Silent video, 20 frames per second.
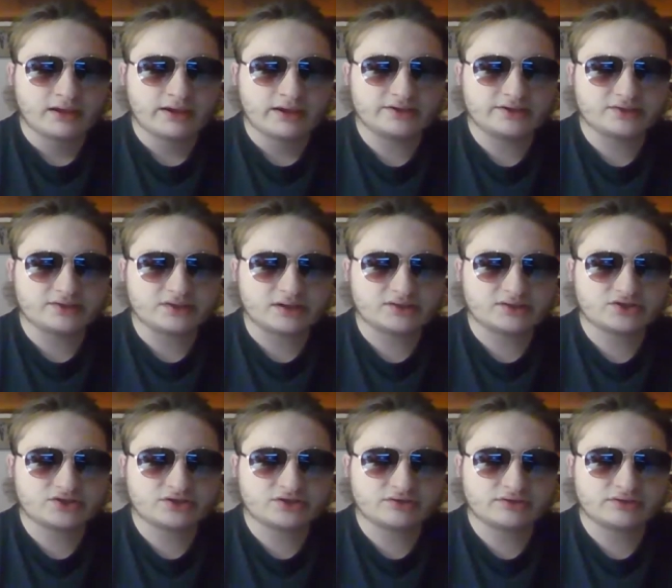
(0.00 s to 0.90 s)
It is
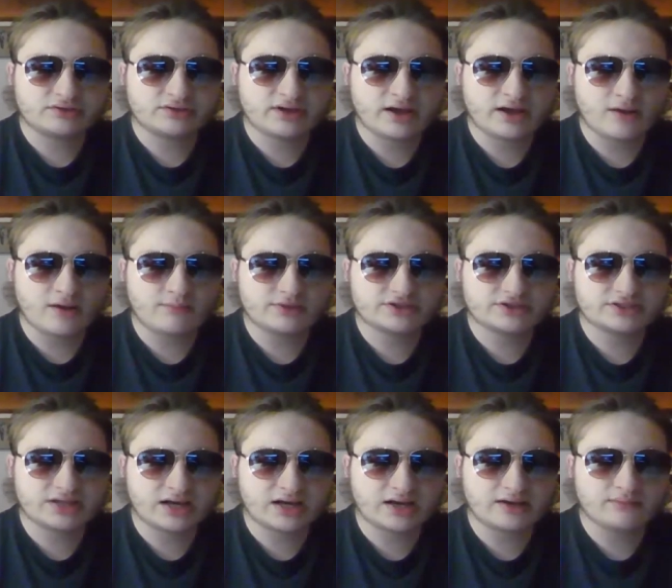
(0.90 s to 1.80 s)
uncertain how
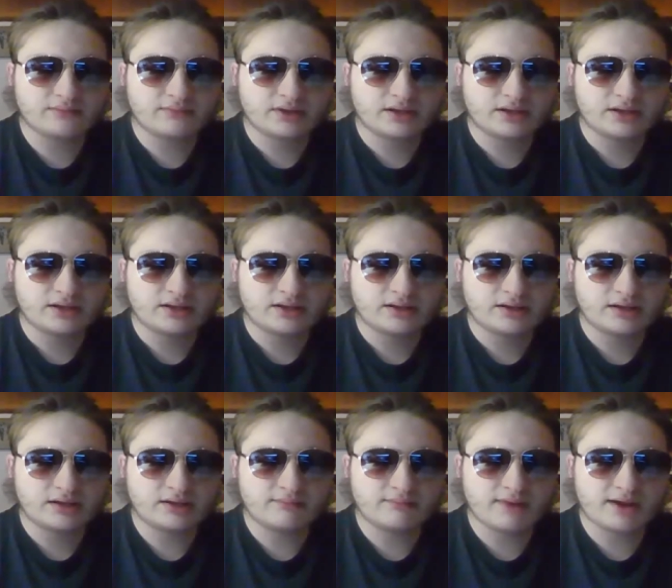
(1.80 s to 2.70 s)
much time
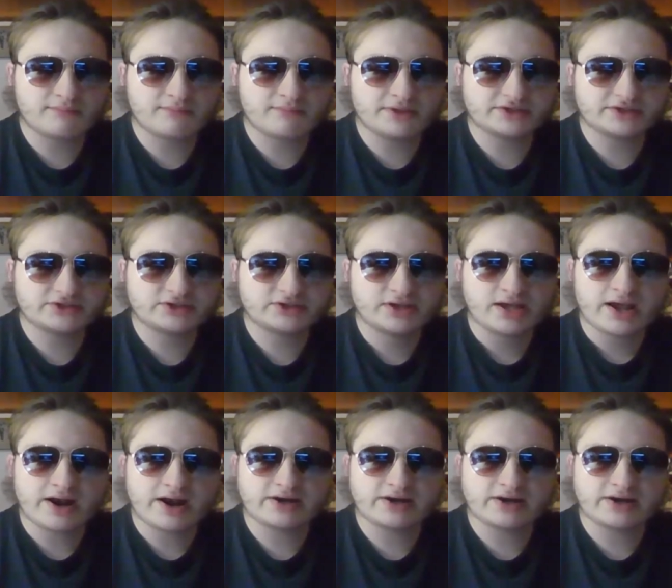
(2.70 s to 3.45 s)
he might miss.